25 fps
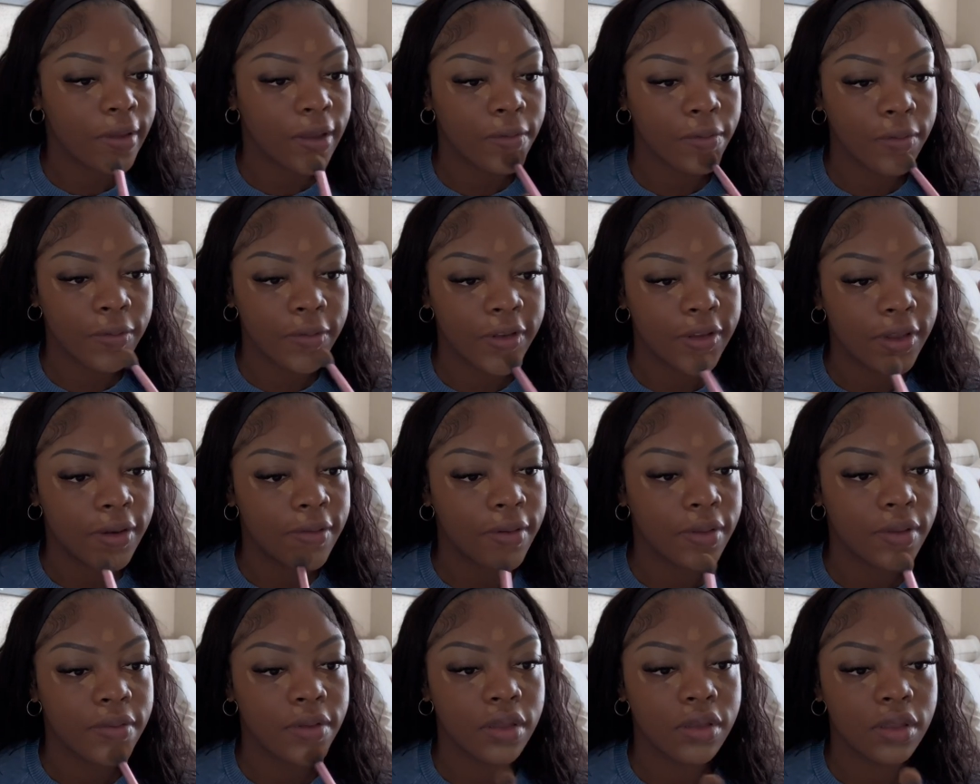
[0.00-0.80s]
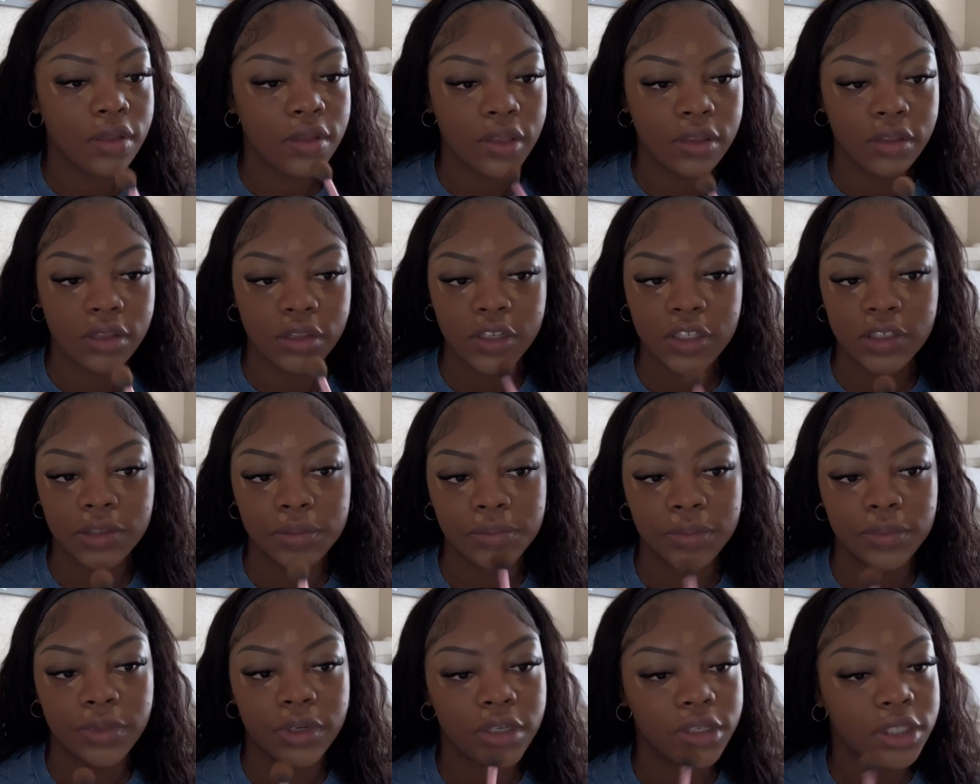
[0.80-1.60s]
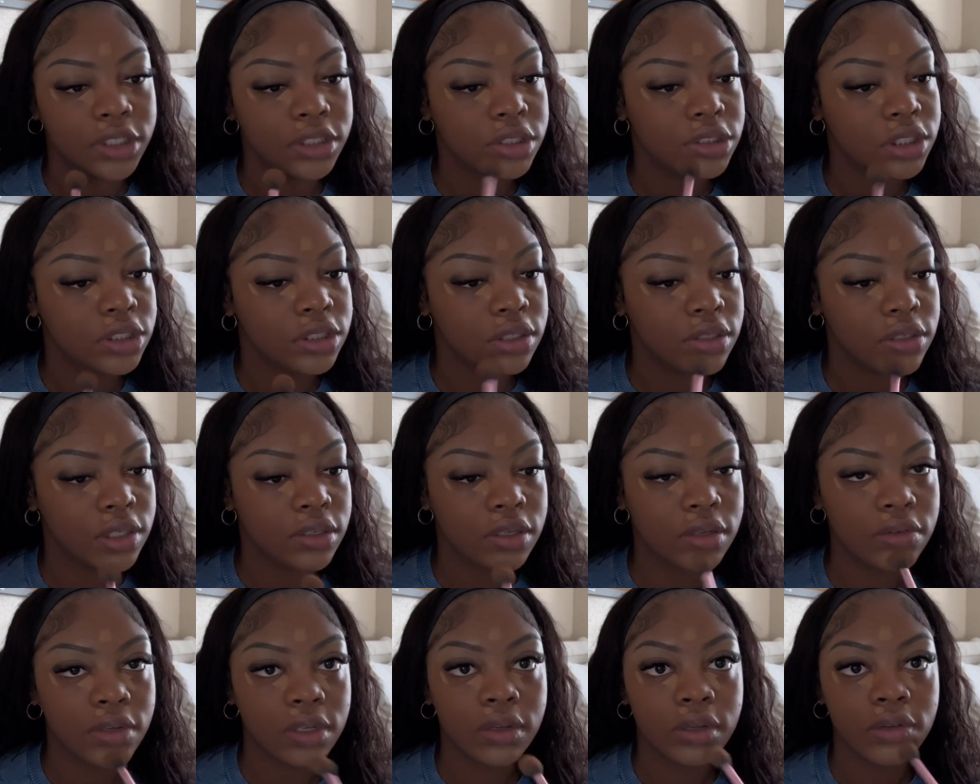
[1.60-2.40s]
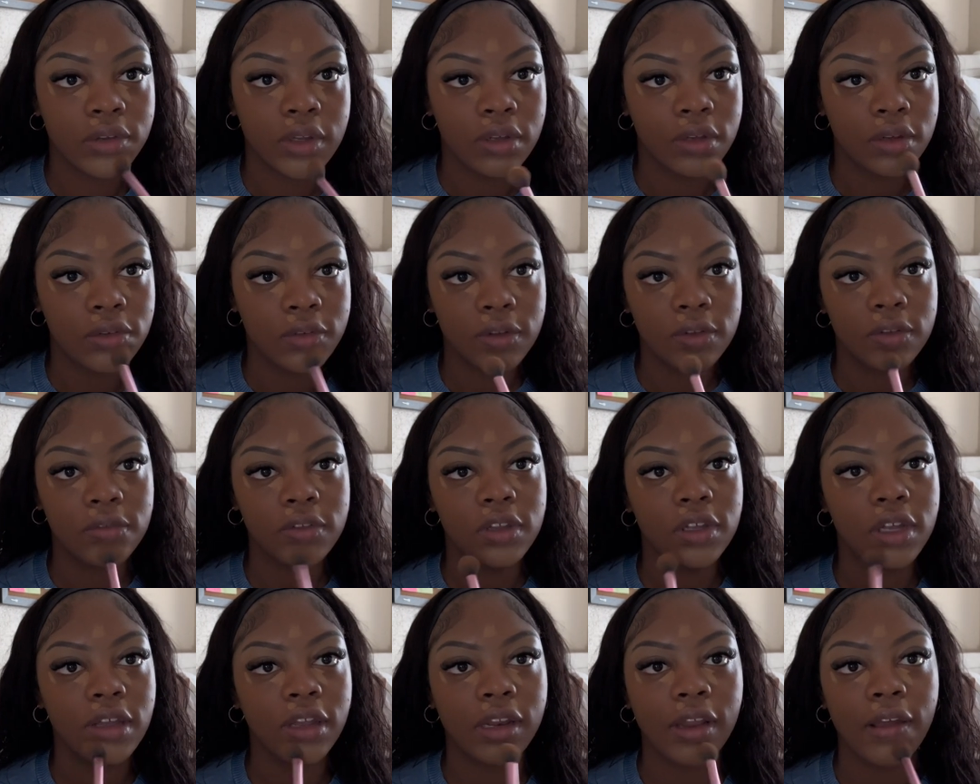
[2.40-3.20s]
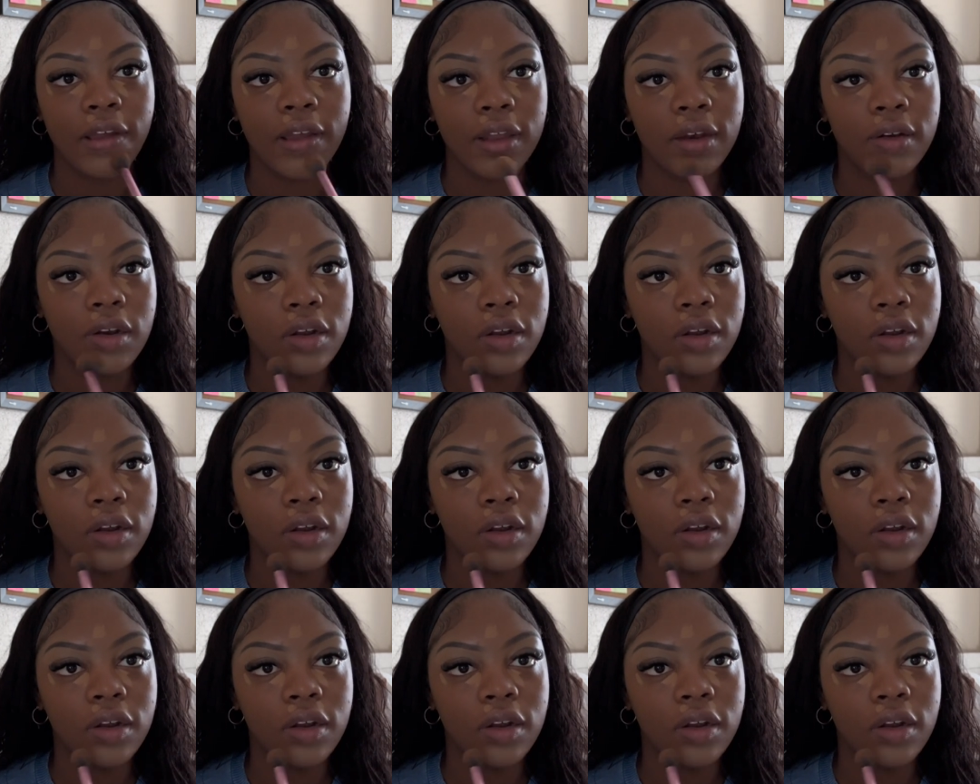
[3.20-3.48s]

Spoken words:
with this brush. Look at that.